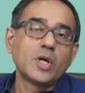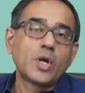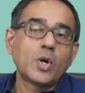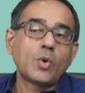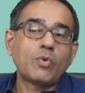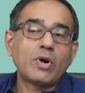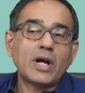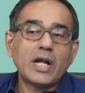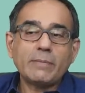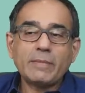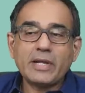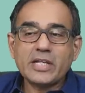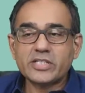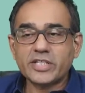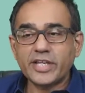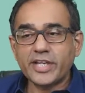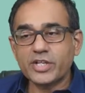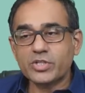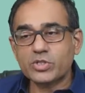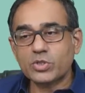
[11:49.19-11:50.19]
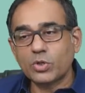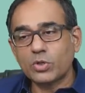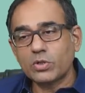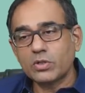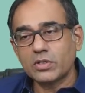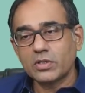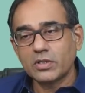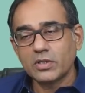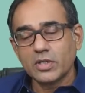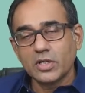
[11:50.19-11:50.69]
Why am I saying
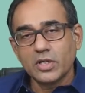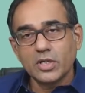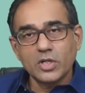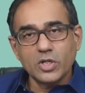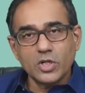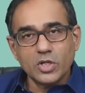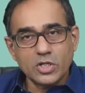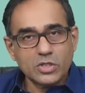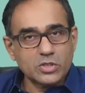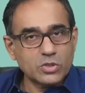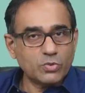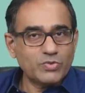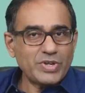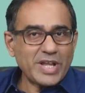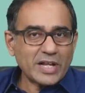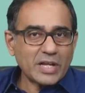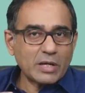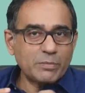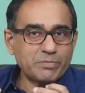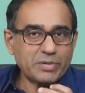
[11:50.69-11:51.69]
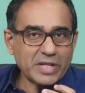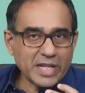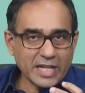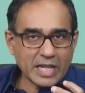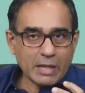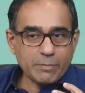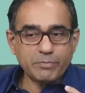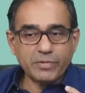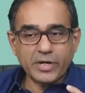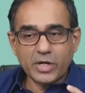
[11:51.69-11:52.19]
so? So we are comparing
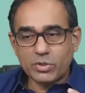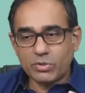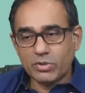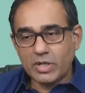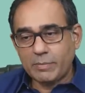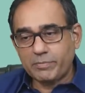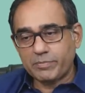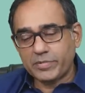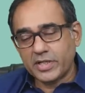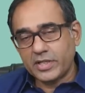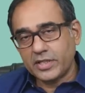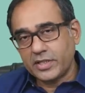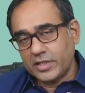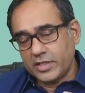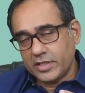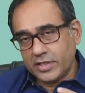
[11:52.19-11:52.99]
apple to apple.